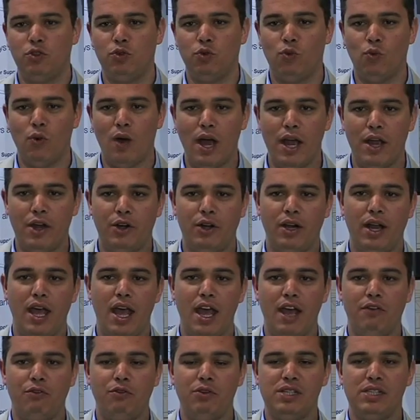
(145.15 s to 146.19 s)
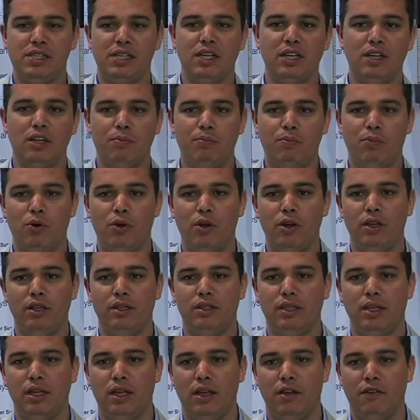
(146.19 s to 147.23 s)
to wire every single point
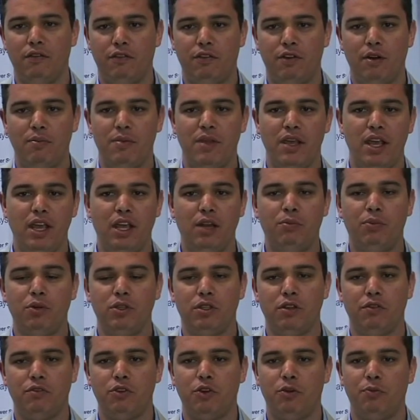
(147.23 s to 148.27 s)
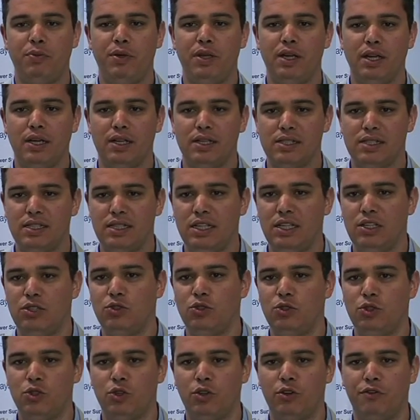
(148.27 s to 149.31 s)
from the input of your PLC
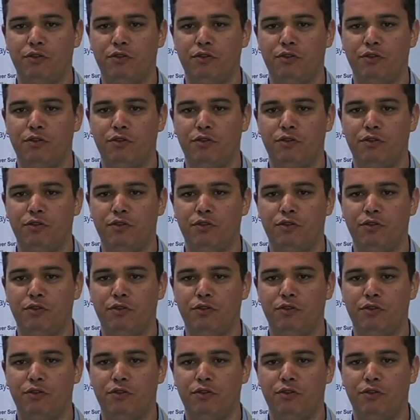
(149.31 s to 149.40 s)
to your